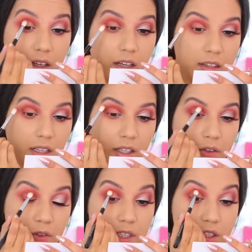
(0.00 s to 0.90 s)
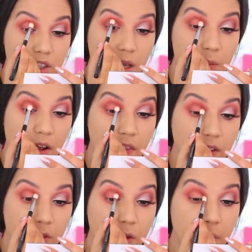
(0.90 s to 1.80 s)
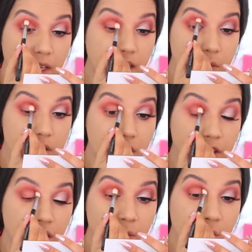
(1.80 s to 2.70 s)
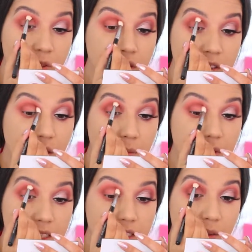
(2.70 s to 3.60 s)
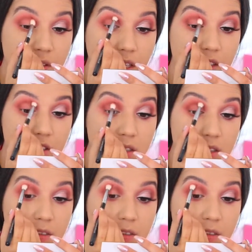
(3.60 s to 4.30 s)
in that crease shape and then going back in with circular motions and blending out the edges.